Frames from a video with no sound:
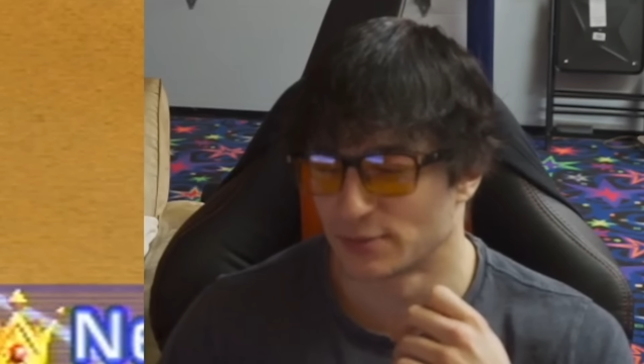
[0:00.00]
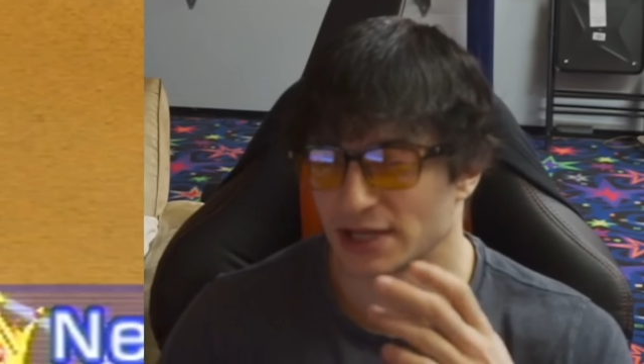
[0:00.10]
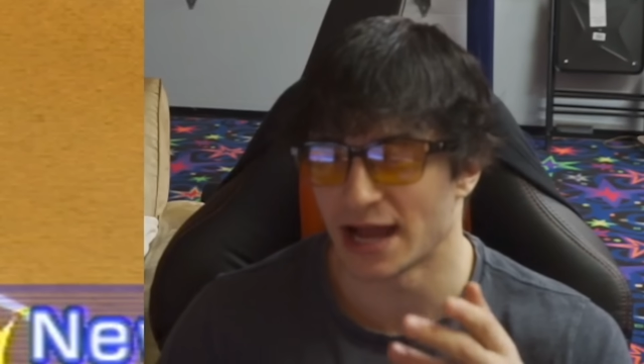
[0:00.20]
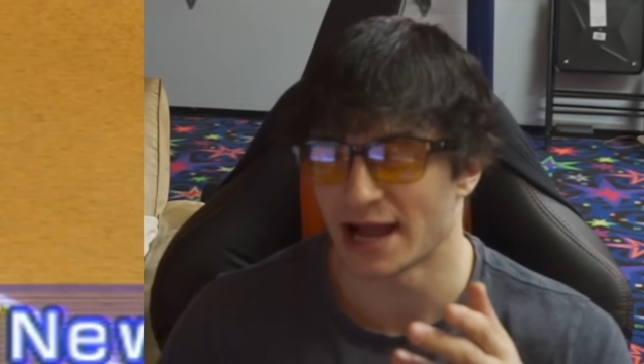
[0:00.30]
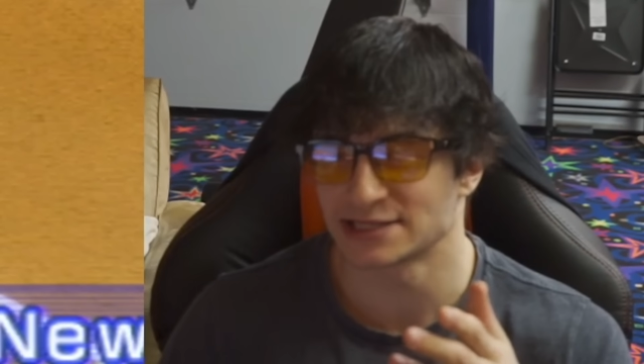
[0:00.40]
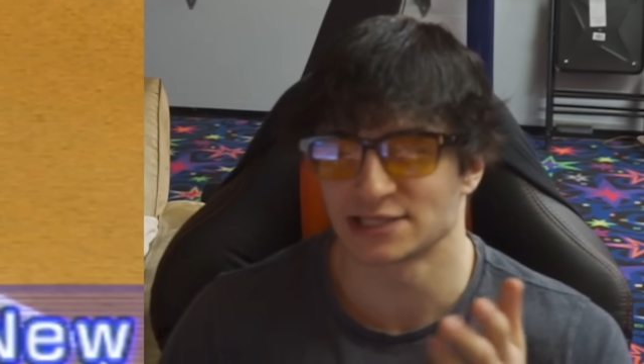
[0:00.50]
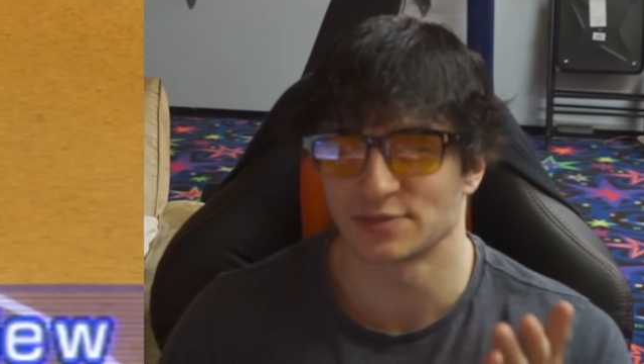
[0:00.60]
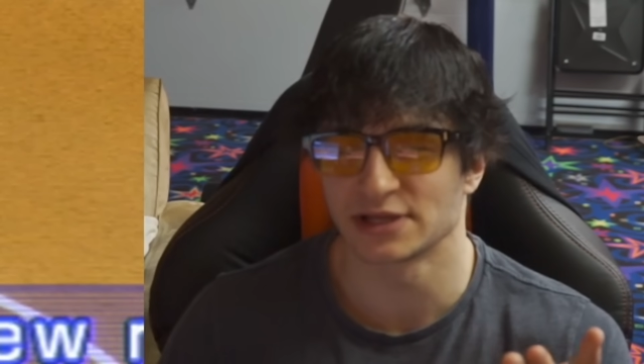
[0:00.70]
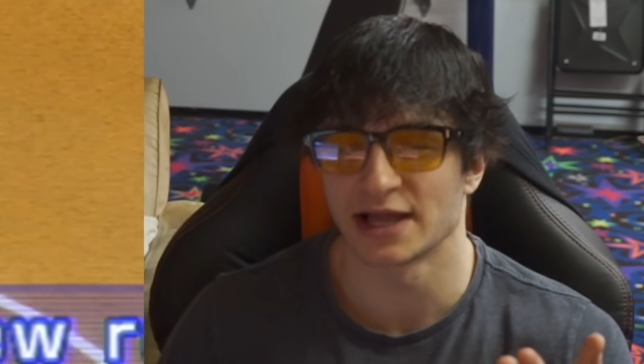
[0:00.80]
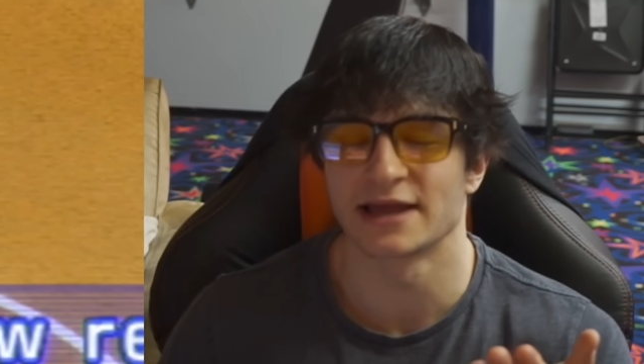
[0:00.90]
But it has to
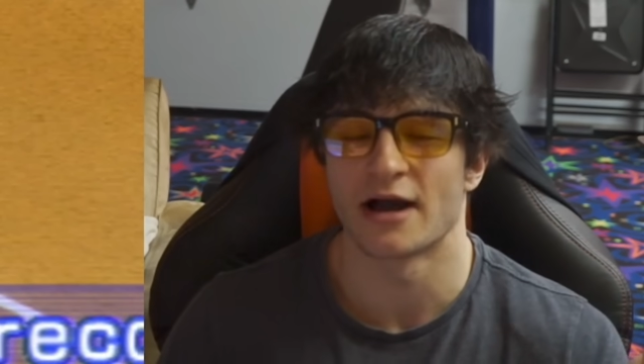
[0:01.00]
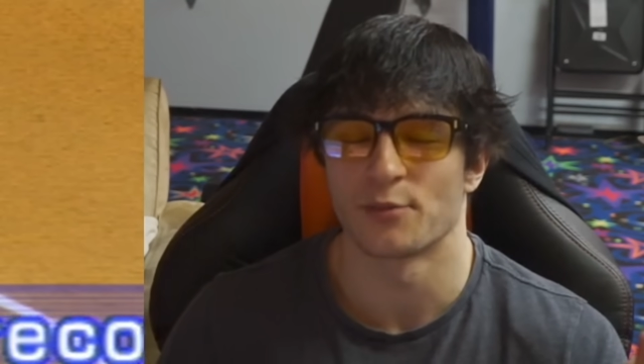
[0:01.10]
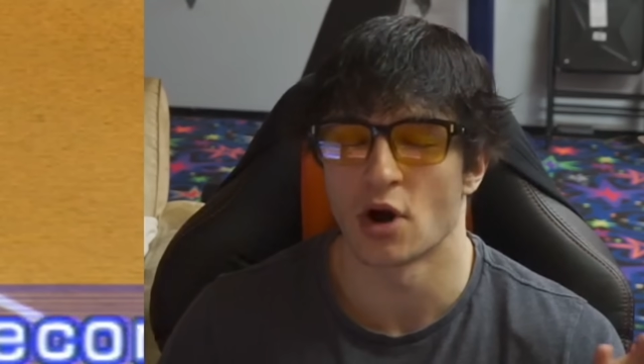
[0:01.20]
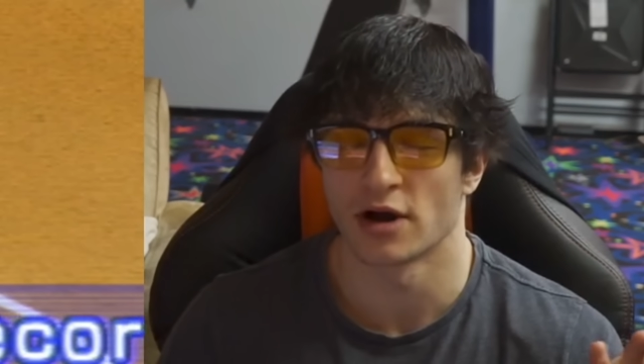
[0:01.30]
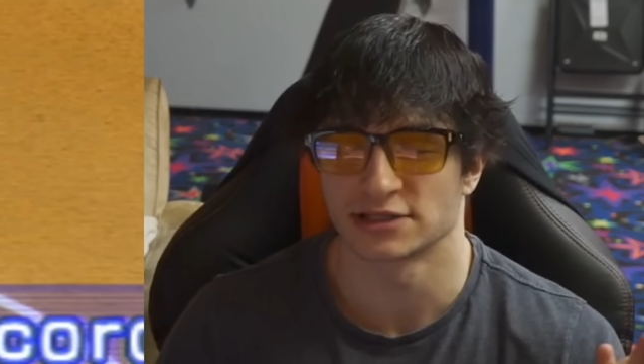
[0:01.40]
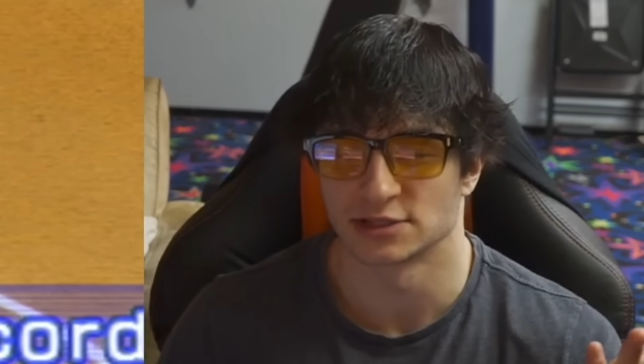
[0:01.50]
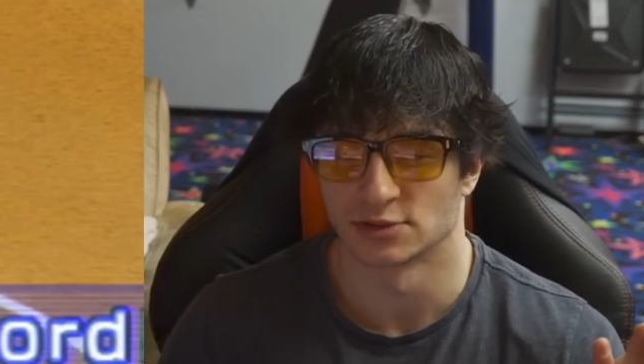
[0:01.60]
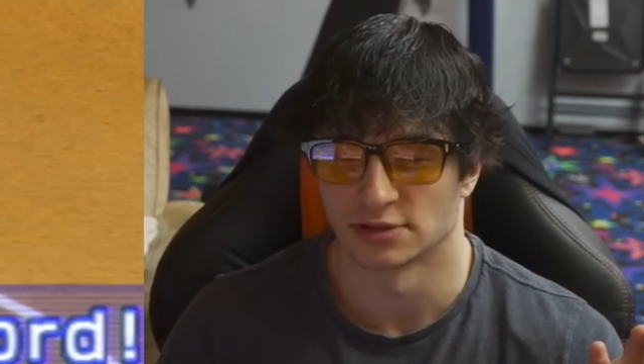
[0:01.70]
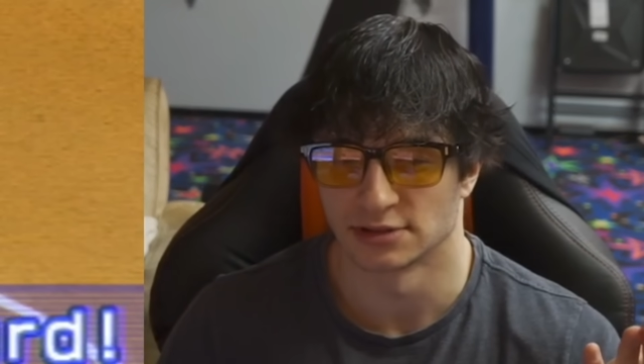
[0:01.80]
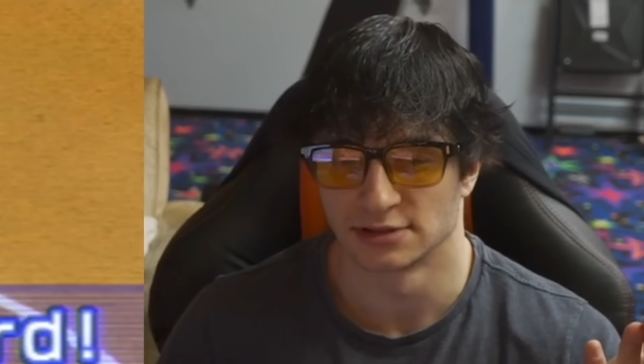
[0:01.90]
be like possible.